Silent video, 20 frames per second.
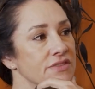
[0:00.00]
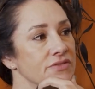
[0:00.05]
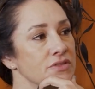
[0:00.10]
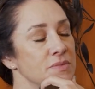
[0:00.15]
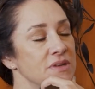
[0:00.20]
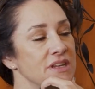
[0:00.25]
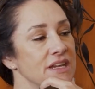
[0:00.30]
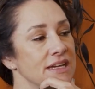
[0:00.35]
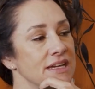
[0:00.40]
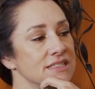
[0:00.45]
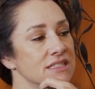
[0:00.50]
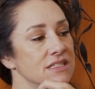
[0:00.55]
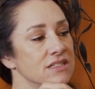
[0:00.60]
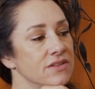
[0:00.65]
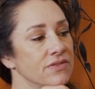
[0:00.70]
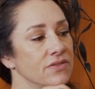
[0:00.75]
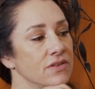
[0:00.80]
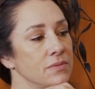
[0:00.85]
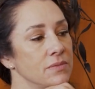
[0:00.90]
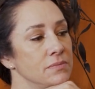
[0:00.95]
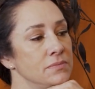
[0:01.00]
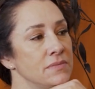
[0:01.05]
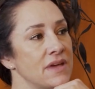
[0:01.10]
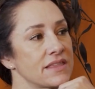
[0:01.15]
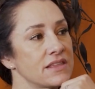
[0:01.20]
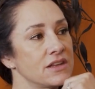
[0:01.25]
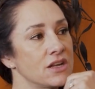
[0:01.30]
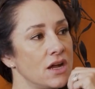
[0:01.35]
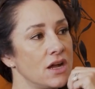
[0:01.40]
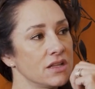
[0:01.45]
everybody has a different
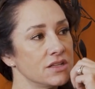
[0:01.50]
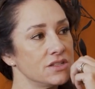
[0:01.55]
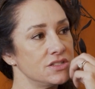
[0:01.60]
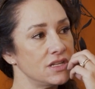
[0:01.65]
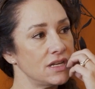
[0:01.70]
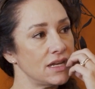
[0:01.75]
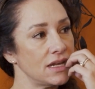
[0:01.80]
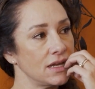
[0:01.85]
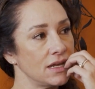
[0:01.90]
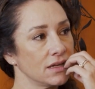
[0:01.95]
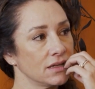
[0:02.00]
methodology.